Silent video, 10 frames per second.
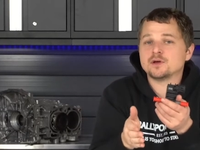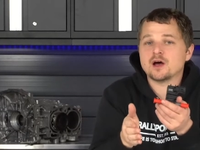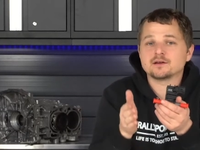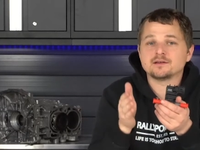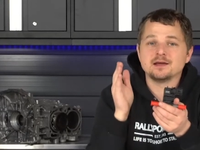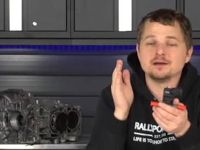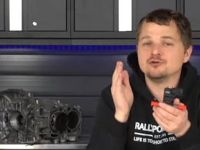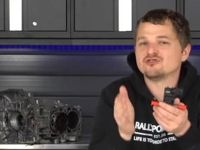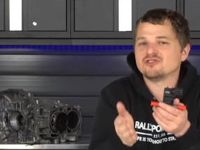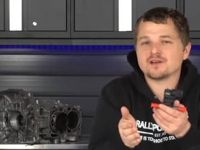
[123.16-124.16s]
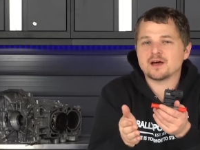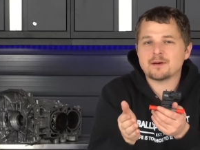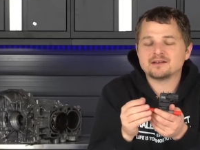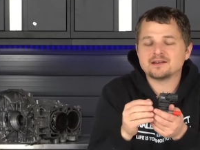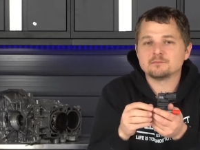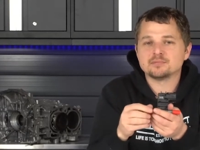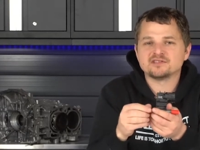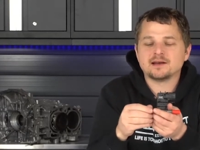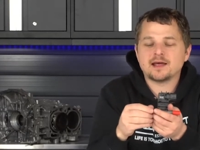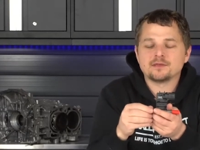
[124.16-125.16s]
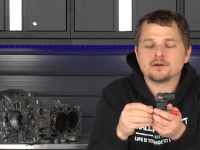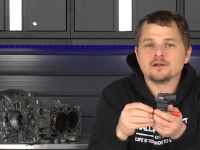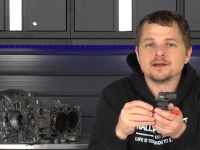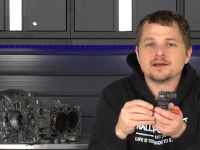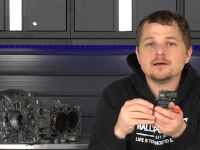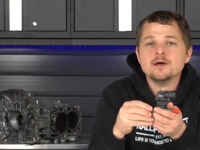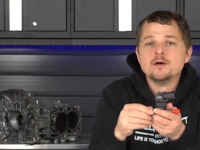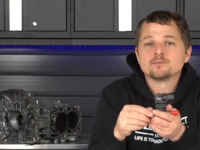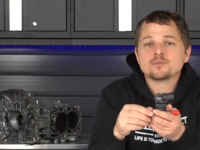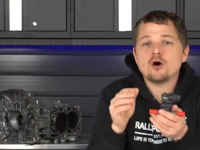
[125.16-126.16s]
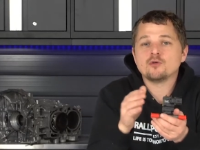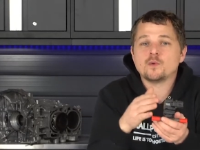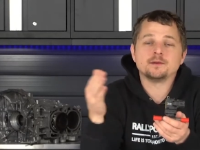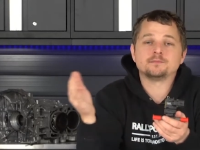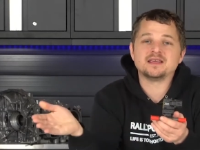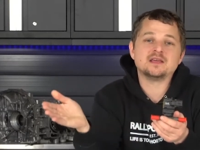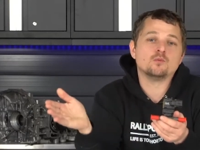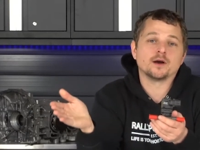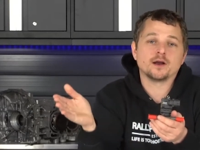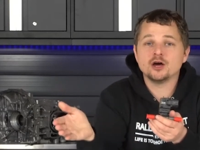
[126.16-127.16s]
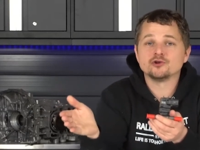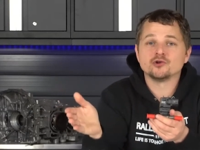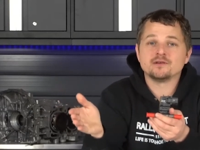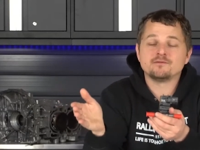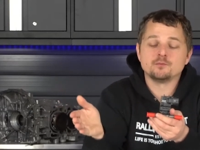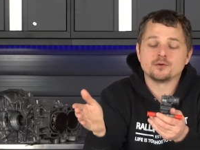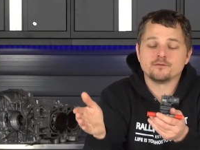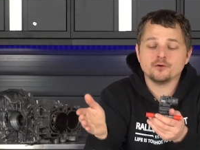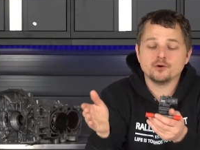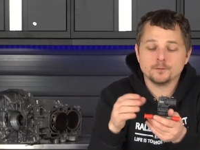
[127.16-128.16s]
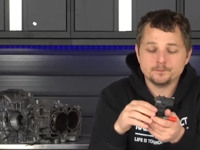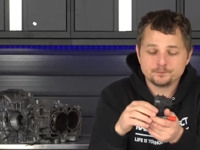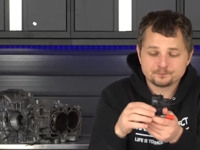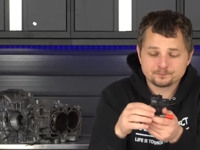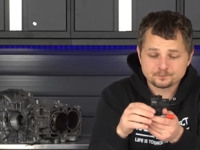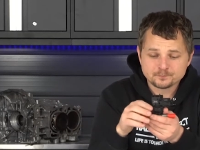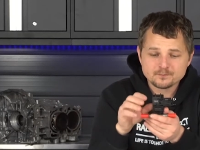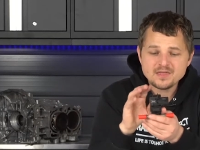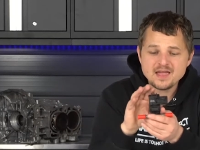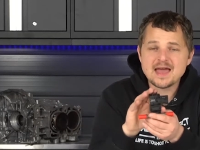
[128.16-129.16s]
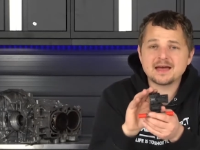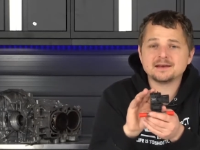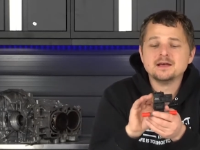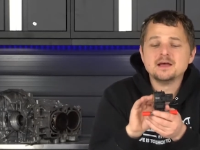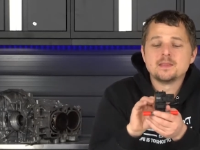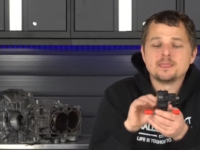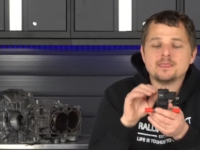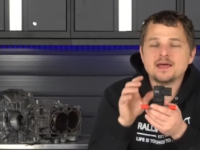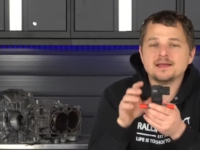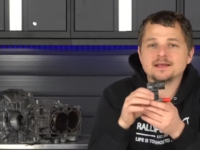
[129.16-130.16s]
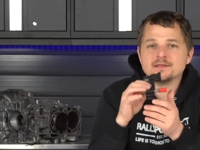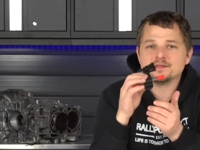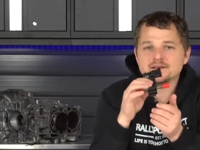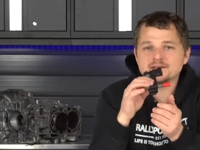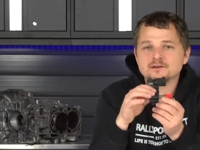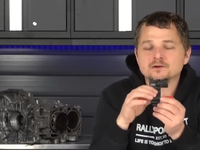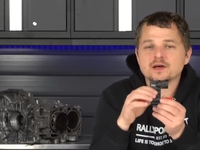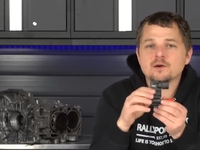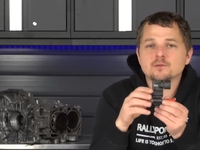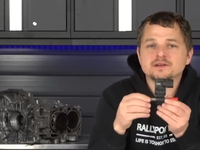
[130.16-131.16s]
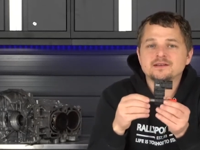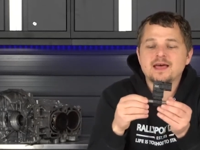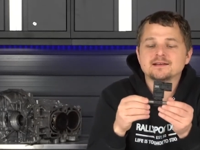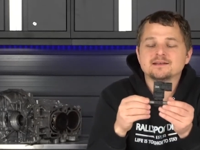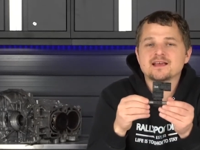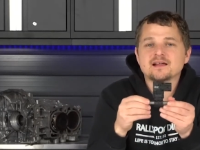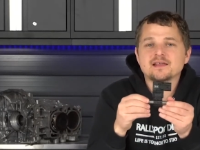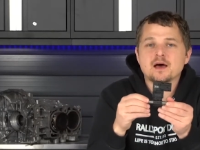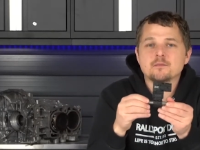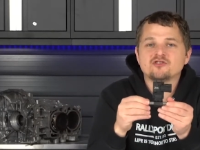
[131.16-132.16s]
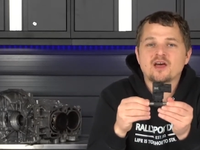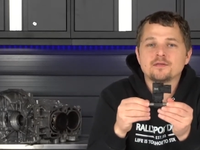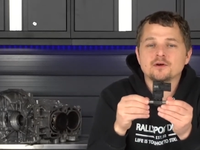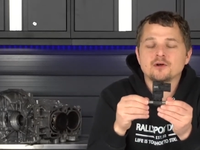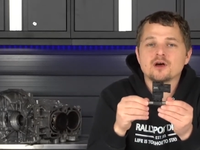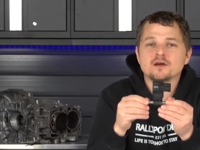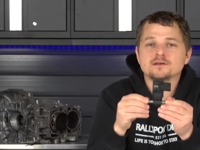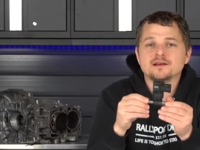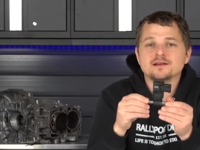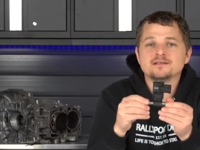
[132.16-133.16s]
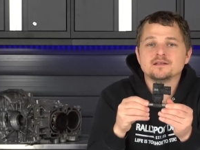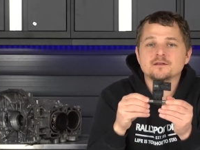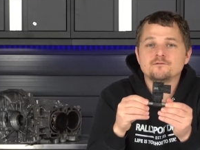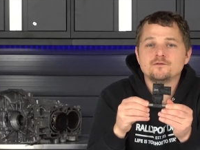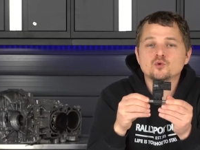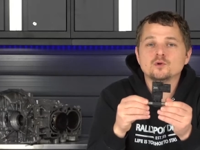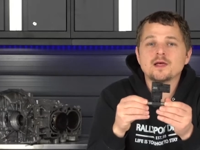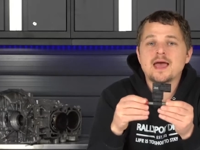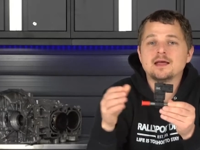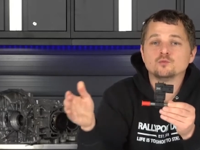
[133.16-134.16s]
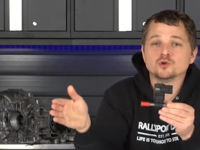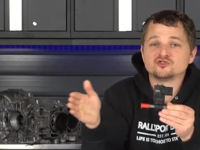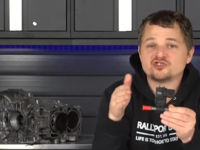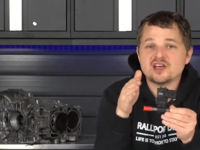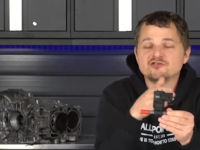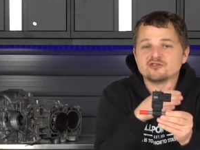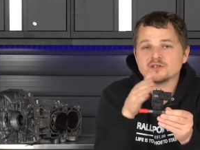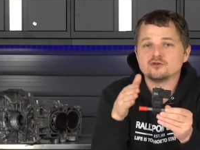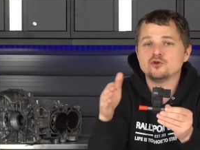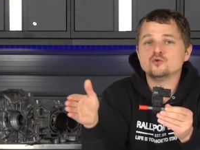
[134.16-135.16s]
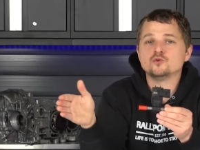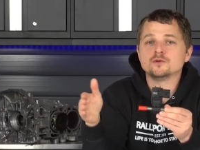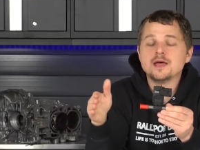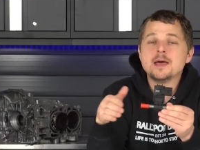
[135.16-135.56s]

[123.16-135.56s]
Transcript: octane, usually it's got about 10% ethanol in it, all the way up to E100 if you prefer. And then this little guy will detect exactly how much ethanol content is in the fuel and will change the tune